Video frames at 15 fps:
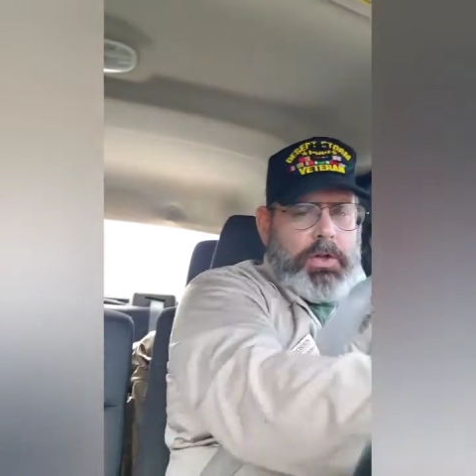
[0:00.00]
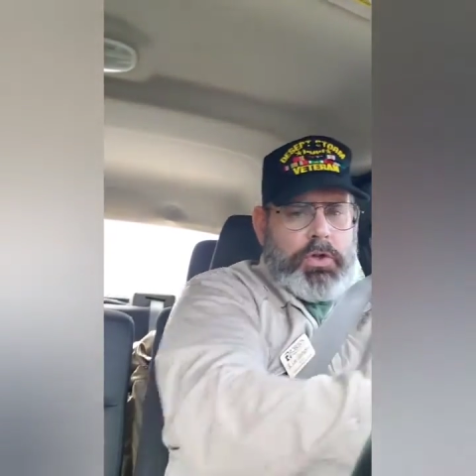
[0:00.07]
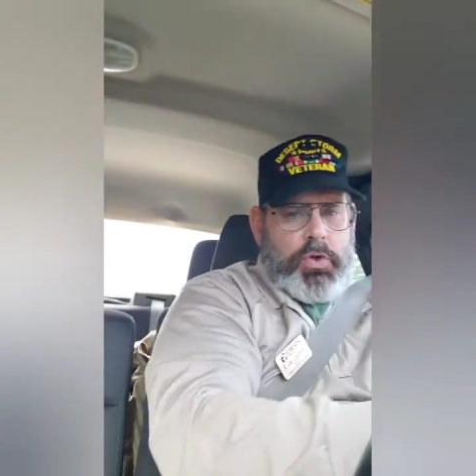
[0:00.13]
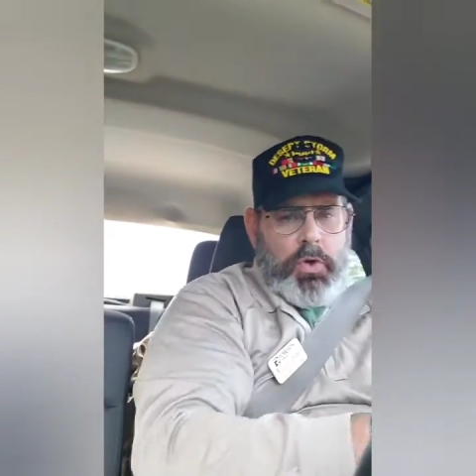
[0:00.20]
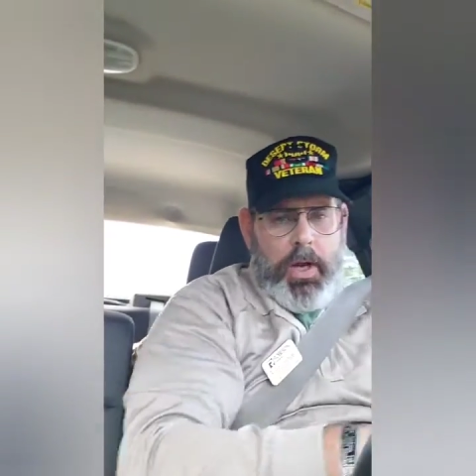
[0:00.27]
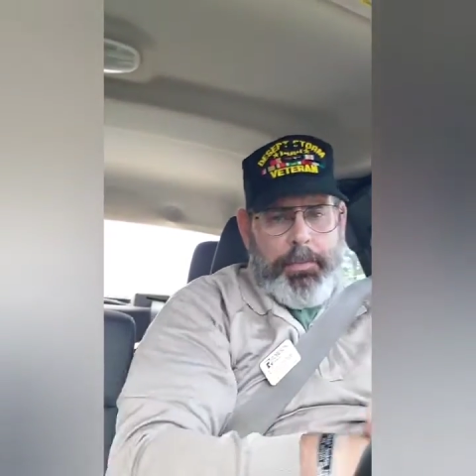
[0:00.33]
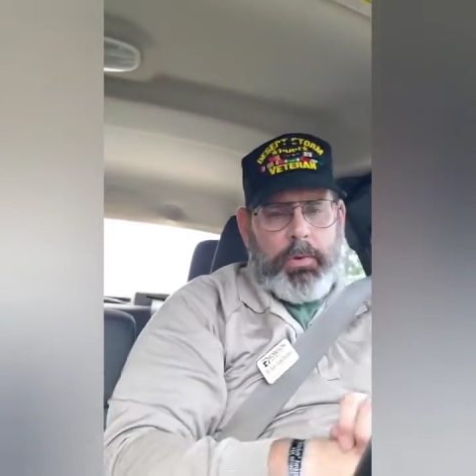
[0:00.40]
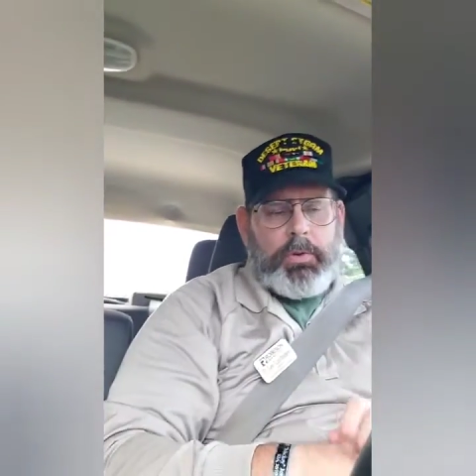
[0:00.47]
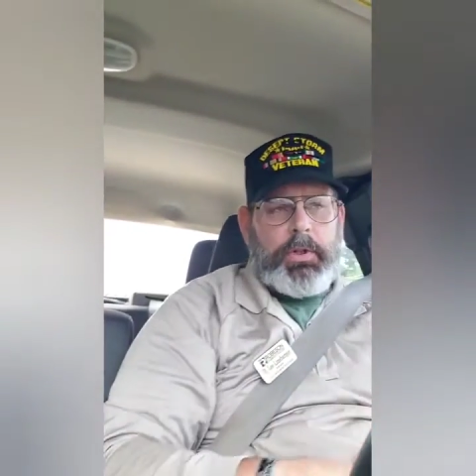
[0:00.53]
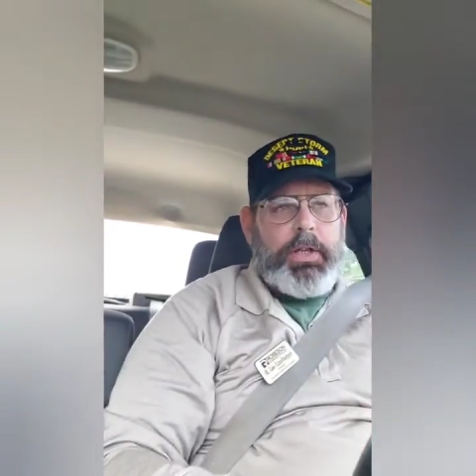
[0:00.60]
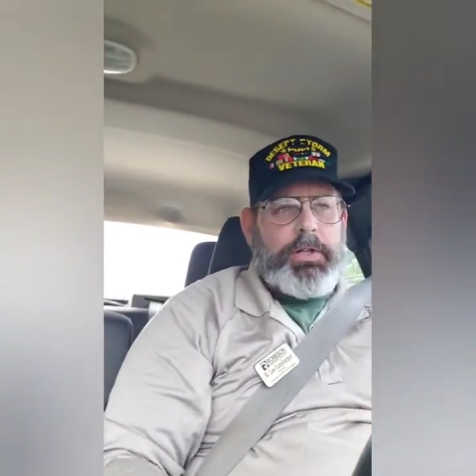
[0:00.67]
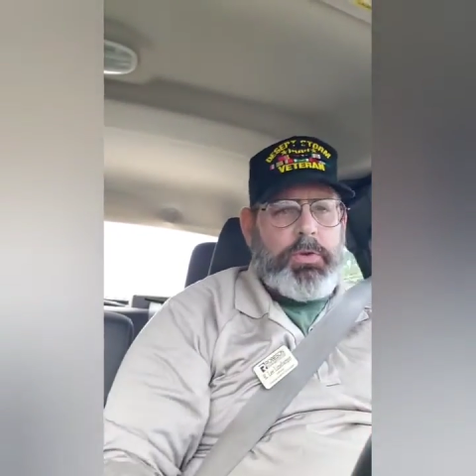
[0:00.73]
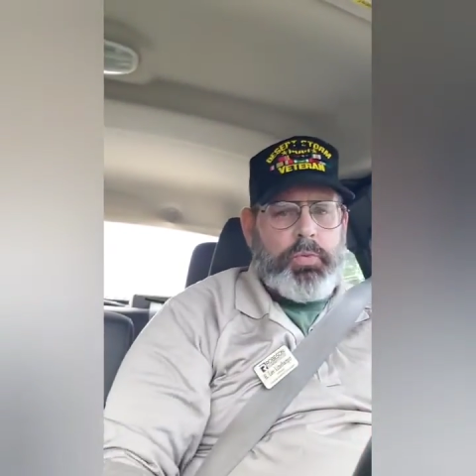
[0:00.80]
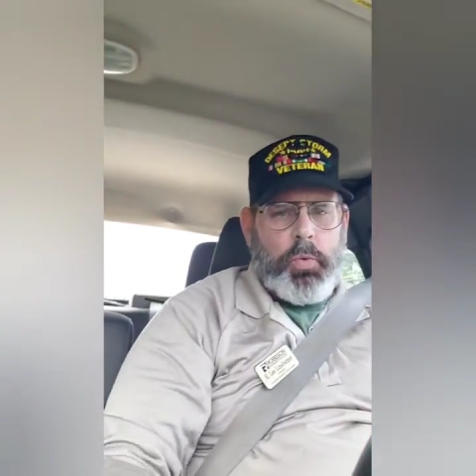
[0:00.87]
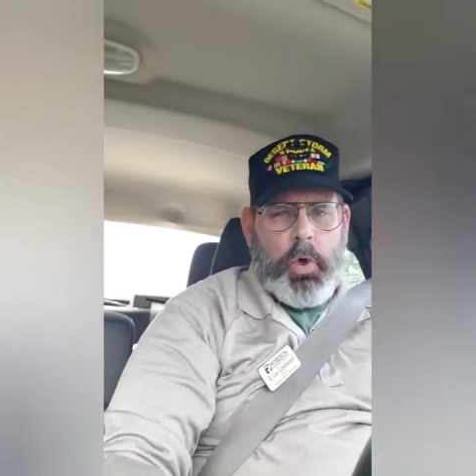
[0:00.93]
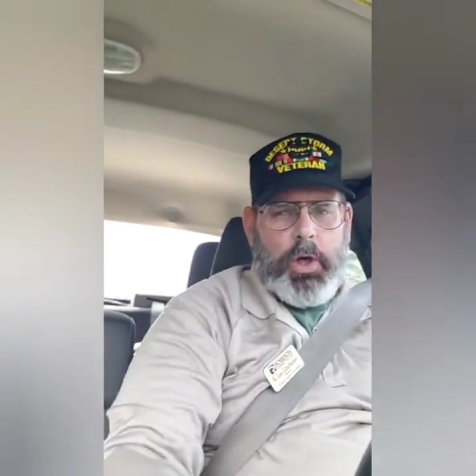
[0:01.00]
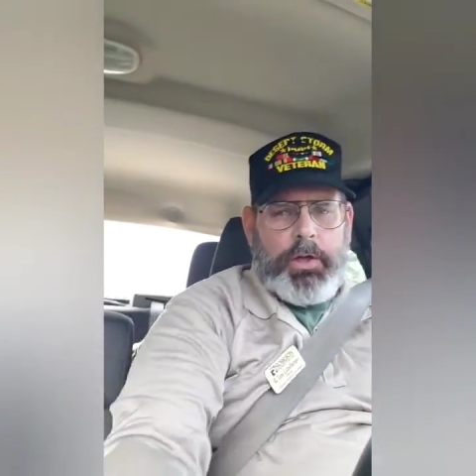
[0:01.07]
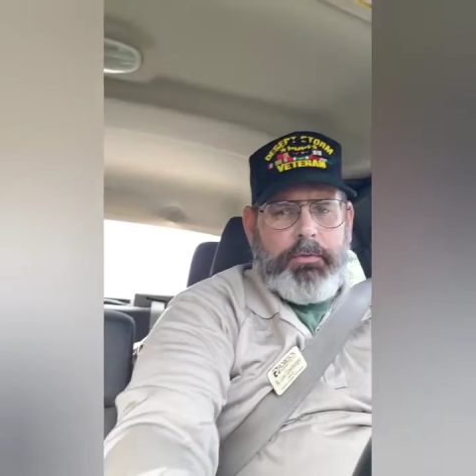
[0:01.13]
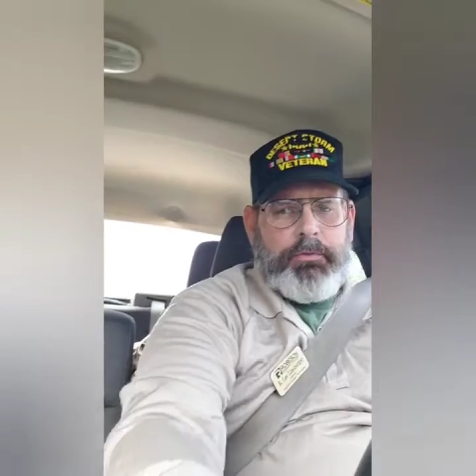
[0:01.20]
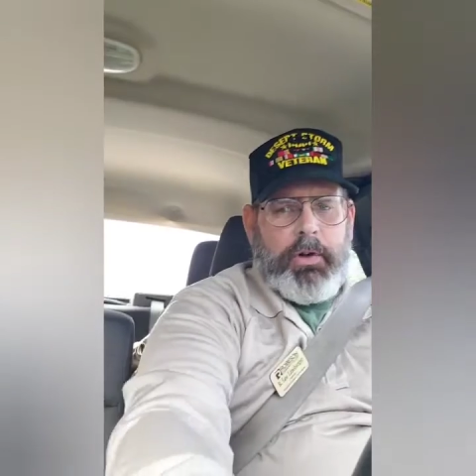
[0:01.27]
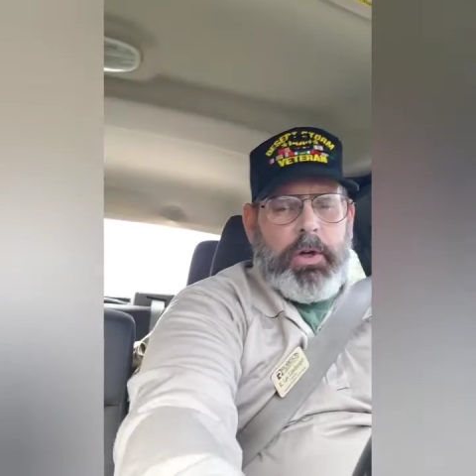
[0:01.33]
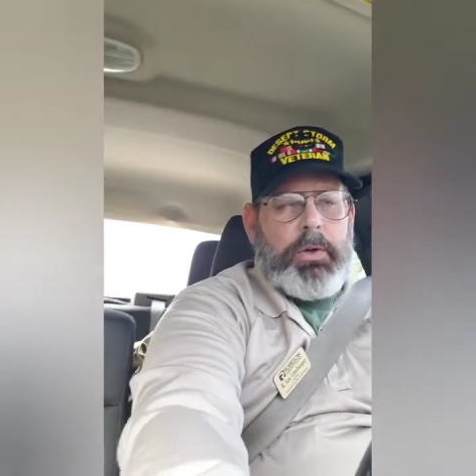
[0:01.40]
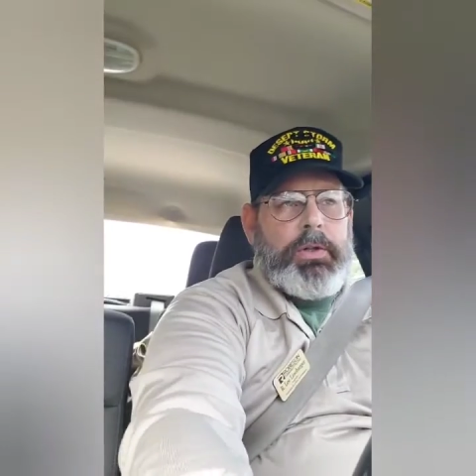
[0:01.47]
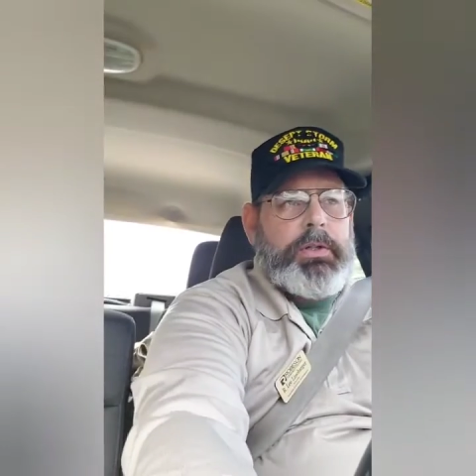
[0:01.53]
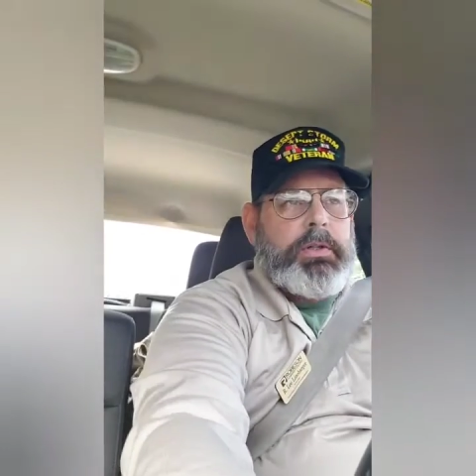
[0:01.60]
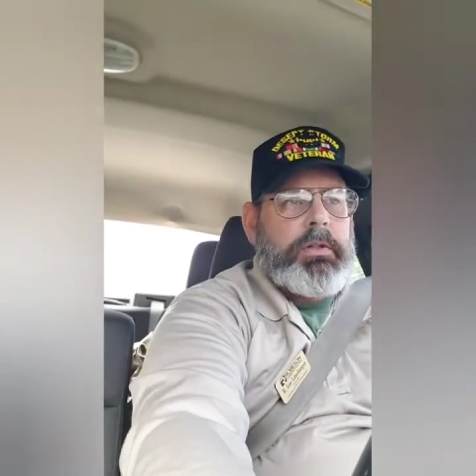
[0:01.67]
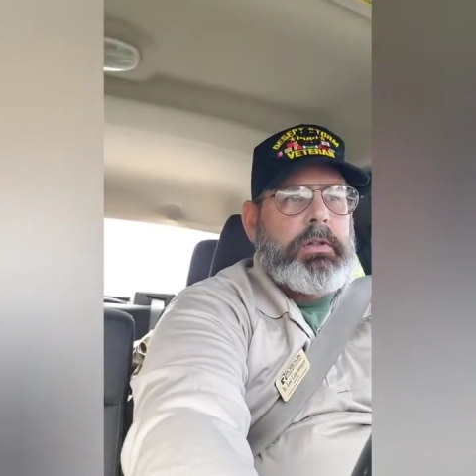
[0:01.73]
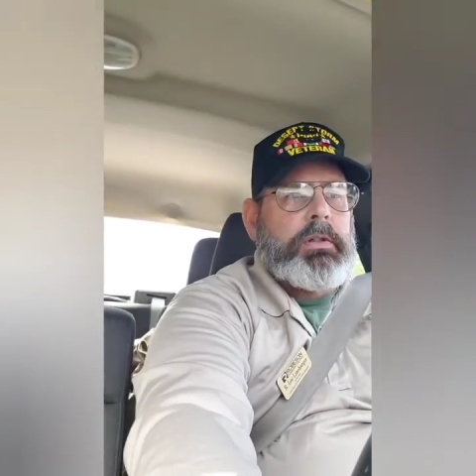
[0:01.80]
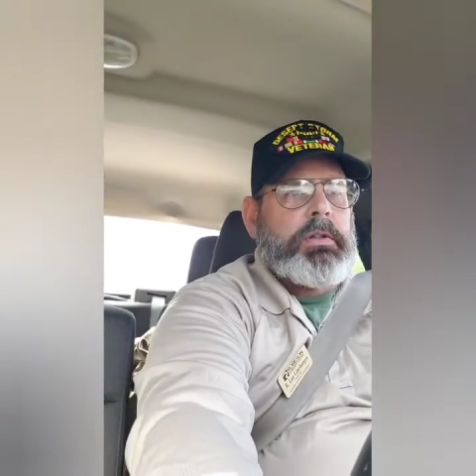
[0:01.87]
Tripled. This is wood, folks.